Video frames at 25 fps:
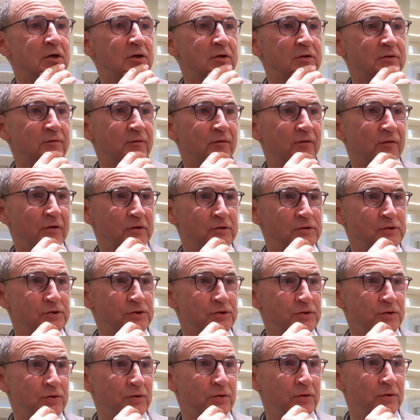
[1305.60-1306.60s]
confronts
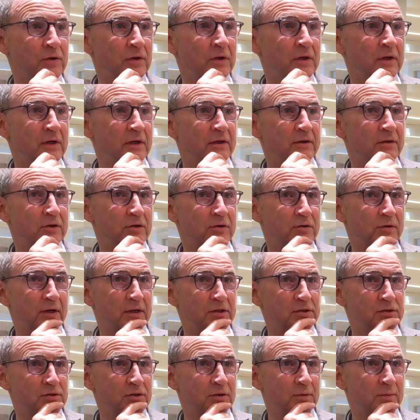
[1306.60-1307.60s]
you in the
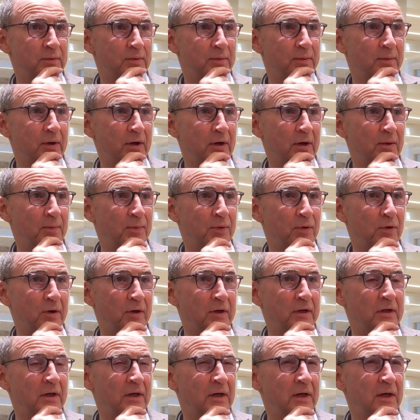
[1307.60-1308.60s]
dressing room about a
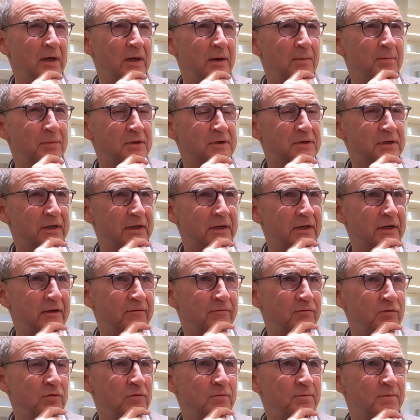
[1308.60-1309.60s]
point, particularly
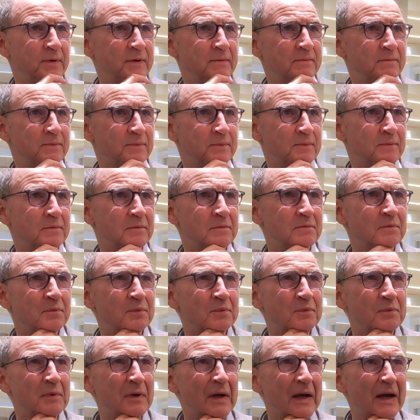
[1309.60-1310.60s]
if you've been
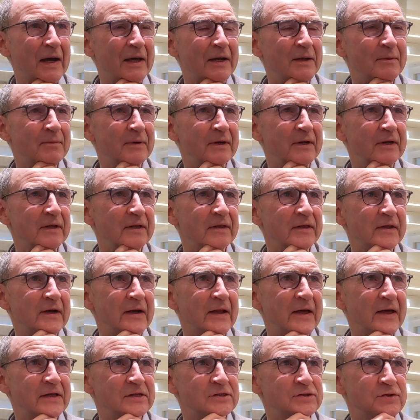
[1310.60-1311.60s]
adamant in the
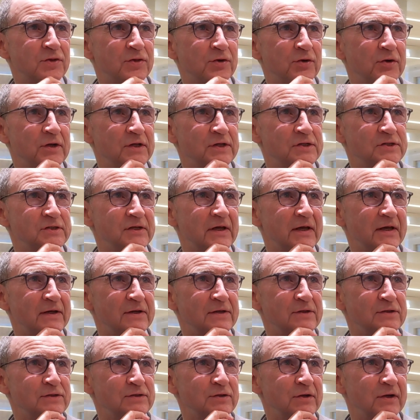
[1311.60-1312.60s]
last 30
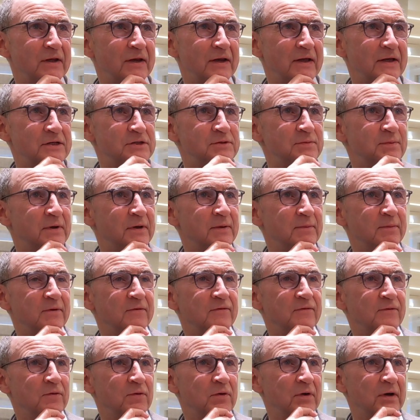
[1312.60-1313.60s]
seconds or the last minute
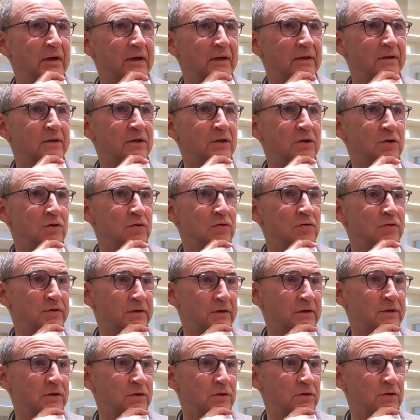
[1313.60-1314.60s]
beforehand that you
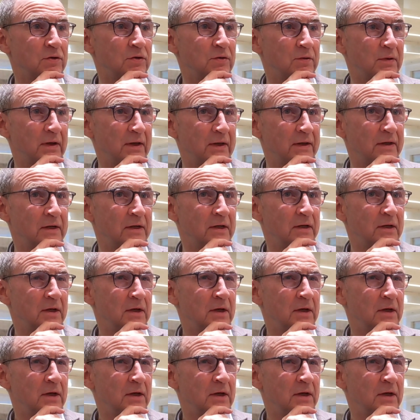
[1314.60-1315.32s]
think that you're right,